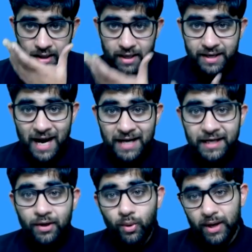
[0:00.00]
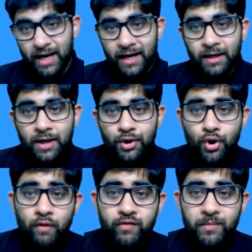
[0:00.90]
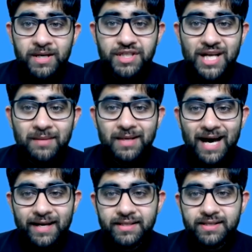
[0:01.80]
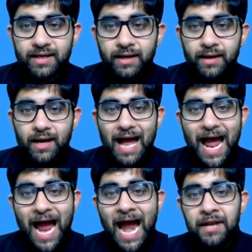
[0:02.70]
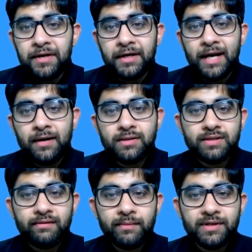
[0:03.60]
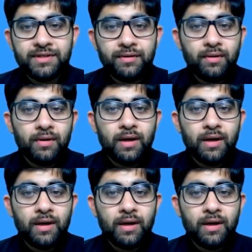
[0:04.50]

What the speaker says: 1908, no woman shall be arrested and detained in civil prison